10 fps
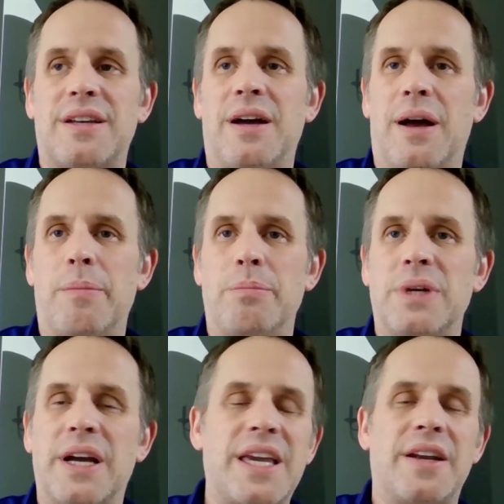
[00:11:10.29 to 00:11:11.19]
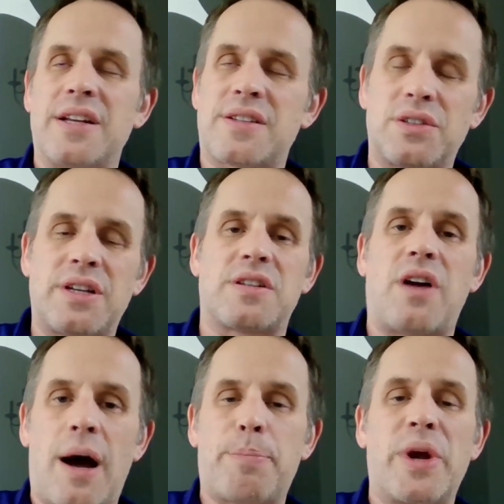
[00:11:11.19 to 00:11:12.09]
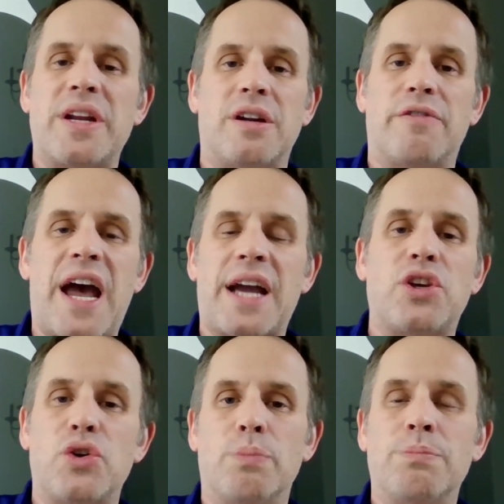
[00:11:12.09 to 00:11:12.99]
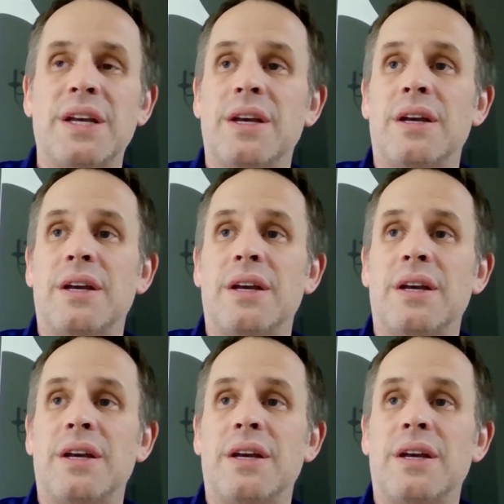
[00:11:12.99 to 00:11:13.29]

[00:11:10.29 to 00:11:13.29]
insulin doesn't operate in a vacuum.